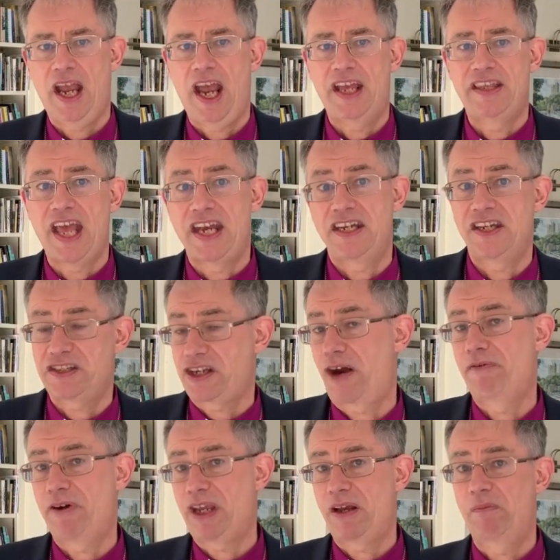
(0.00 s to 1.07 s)
and then
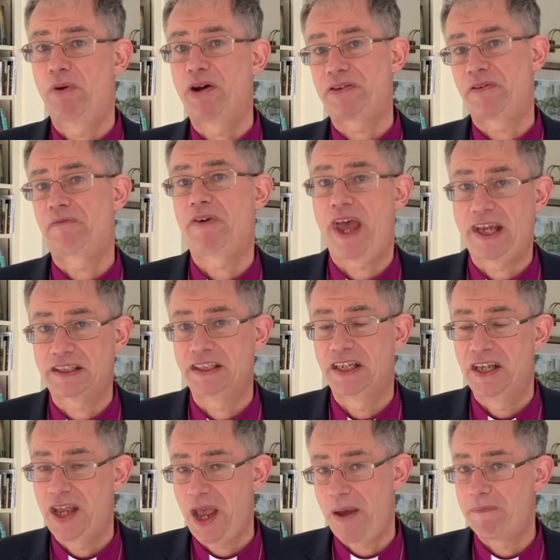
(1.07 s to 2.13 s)
discovering it was, in fact,
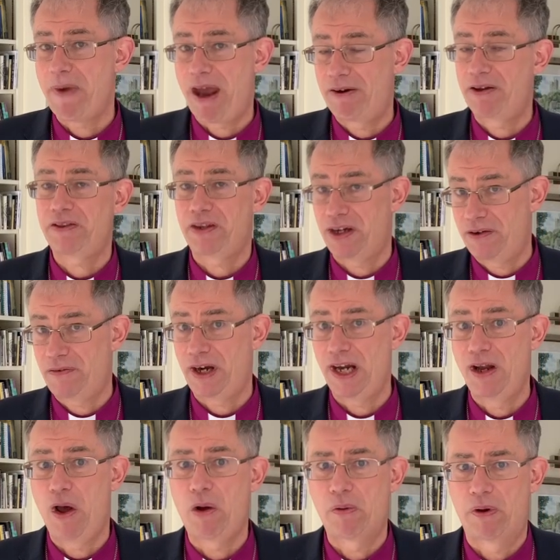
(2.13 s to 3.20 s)
a marathon, a very
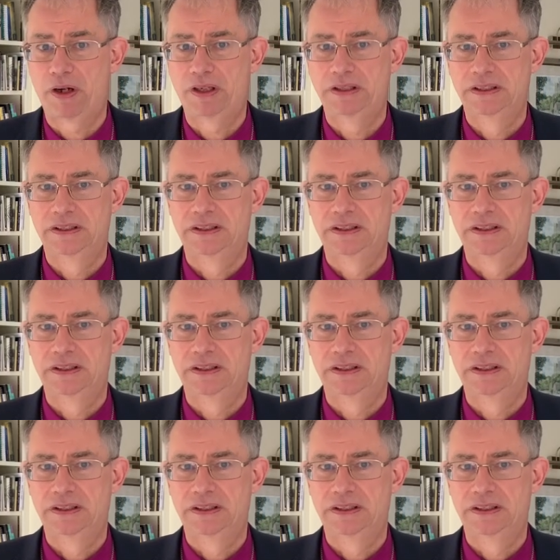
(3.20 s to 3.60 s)
long one.